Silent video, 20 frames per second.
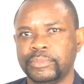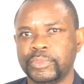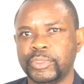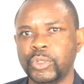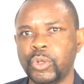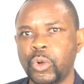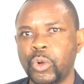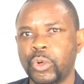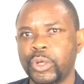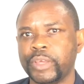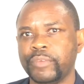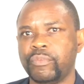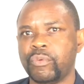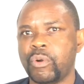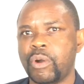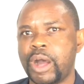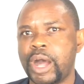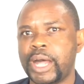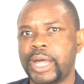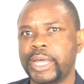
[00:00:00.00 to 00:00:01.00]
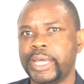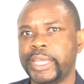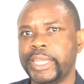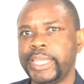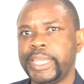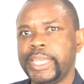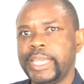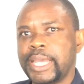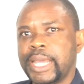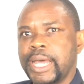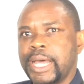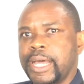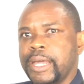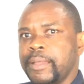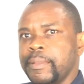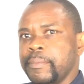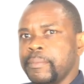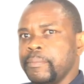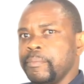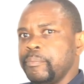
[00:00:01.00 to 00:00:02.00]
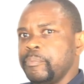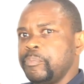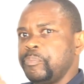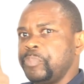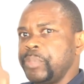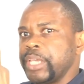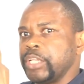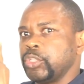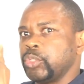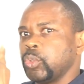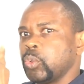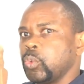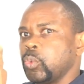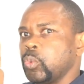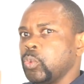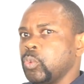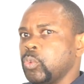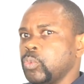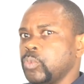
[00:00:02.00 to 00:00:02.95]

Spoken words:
Au revoir et à bientôt.